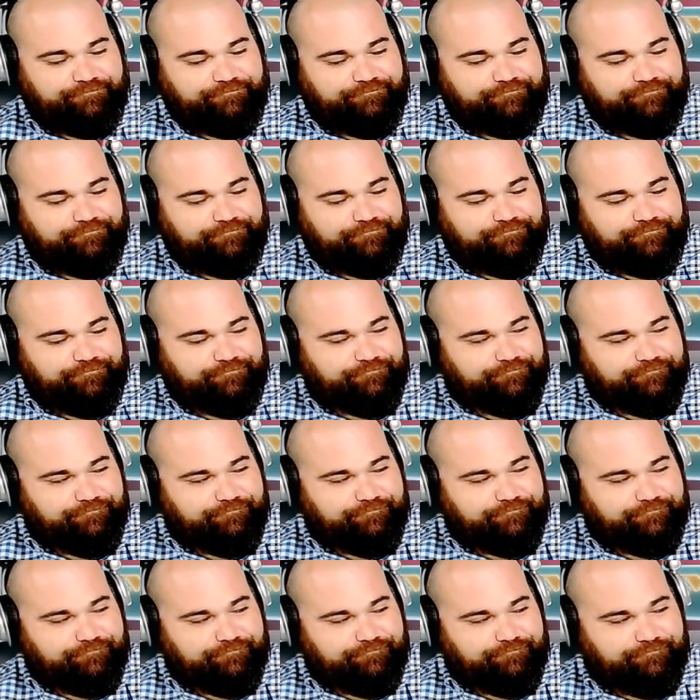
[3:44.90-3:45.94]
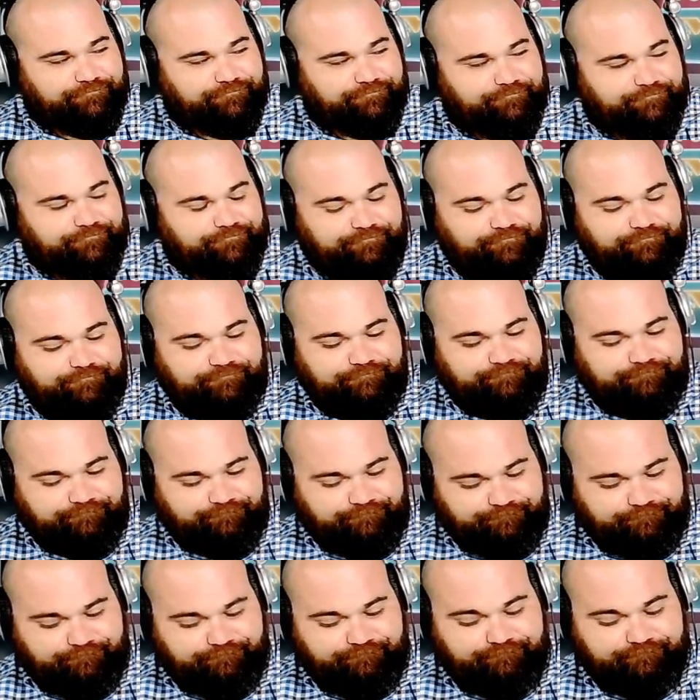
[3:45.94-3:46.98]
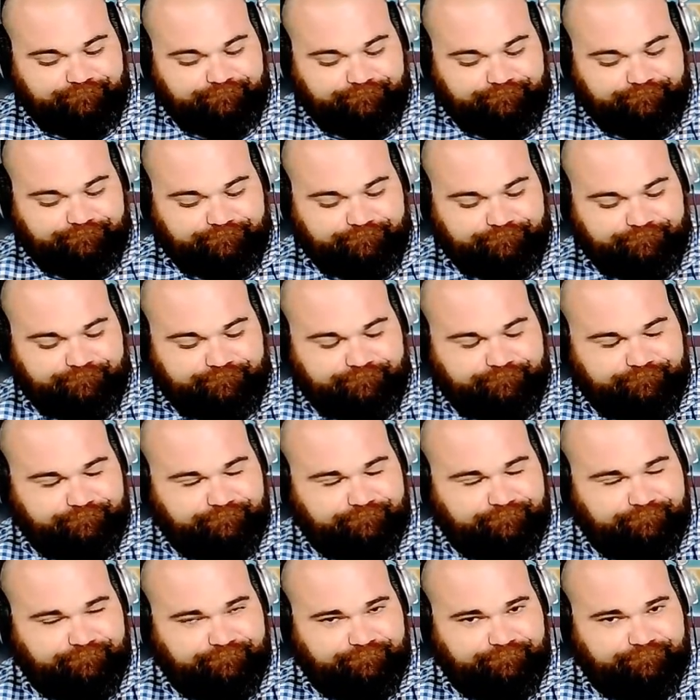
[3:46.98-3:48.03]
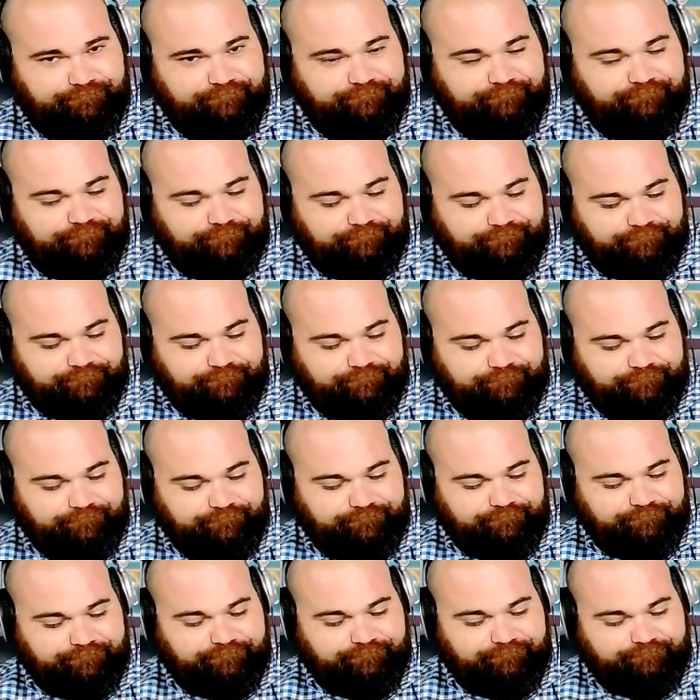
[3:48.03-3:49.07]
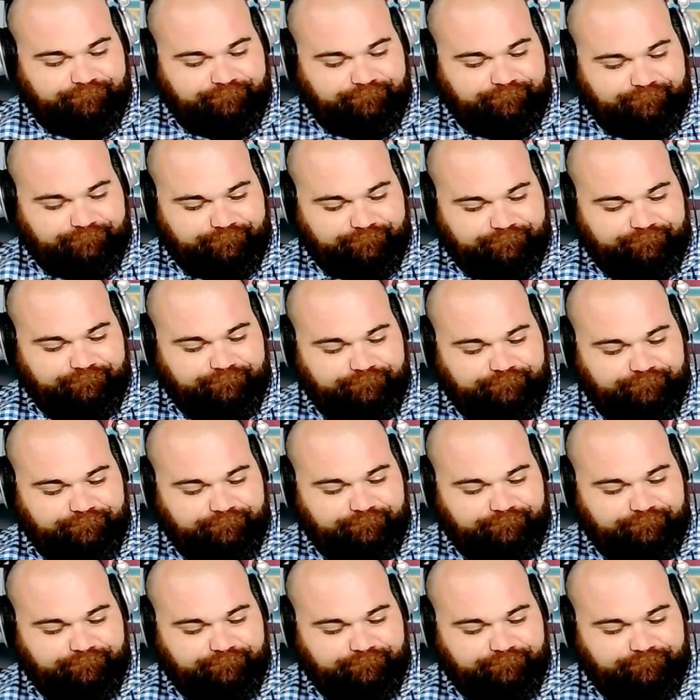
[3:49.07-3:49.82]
No words are spoken by the person on screen.